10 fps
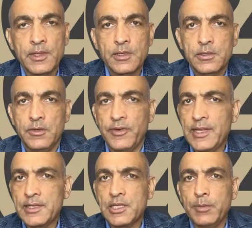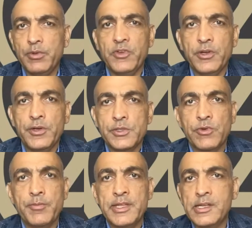So for the last couple of years,
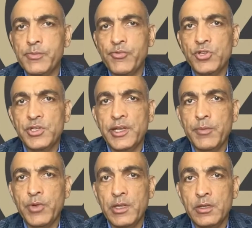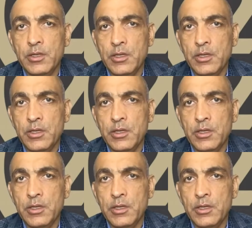we've been in an appreciating,